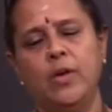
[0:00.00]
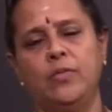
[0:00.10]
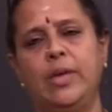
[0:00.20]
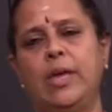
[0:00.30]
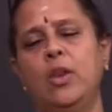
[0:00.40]

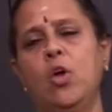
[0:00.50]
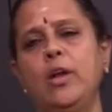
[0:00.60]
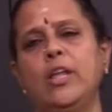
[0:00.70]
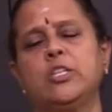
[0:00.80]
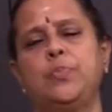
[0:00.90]
We
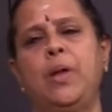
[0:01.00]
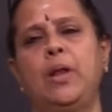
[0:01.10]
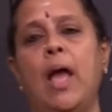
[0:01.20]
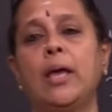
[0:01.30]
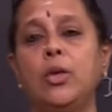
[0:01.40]
cannot expect
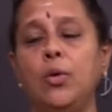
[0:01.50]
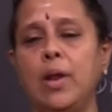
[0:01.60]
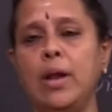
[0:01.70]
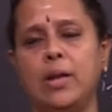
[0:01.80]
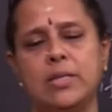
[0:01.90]

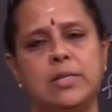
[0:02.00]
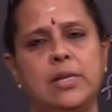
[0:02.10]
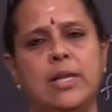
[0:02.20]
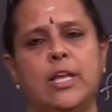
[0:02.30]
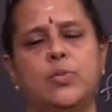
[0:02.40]
accurate
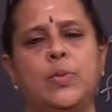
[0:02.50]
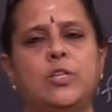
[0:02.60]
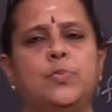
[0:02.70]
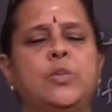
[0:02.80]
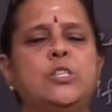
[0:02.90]
result as far
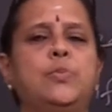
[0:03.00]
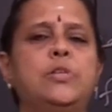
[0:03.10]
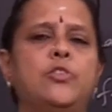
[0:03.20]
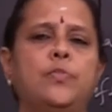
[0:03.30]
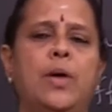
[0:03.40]
as
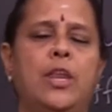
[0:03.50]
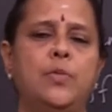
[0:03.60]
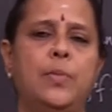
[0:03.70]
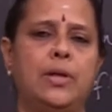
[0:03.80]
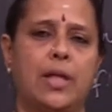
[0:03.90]
principles of
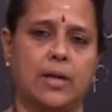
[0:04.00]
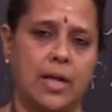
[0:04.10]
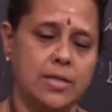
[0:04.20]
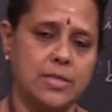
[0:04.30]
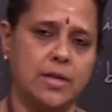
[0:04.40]
management are
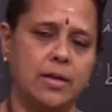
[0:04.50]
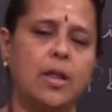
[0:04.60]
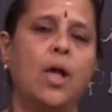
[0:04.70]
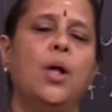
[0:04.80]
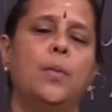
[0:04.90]
concerned